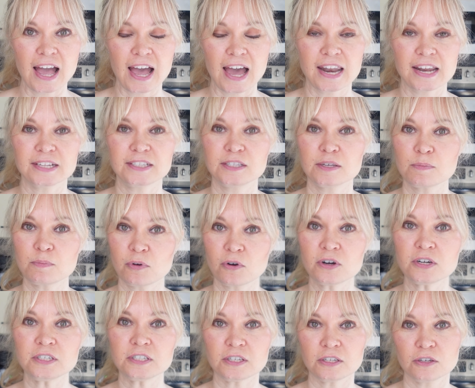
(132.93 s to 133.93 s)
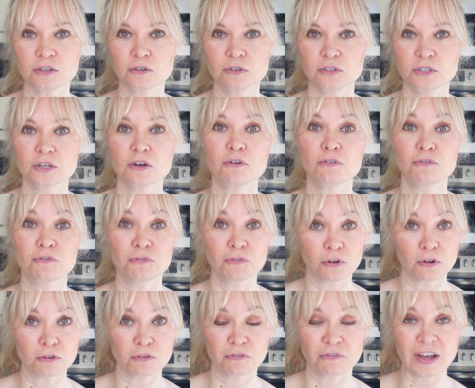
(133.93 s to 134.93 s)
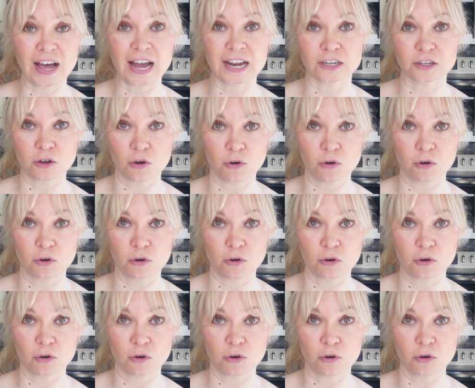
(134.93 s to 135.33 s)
And it's important to use full-fat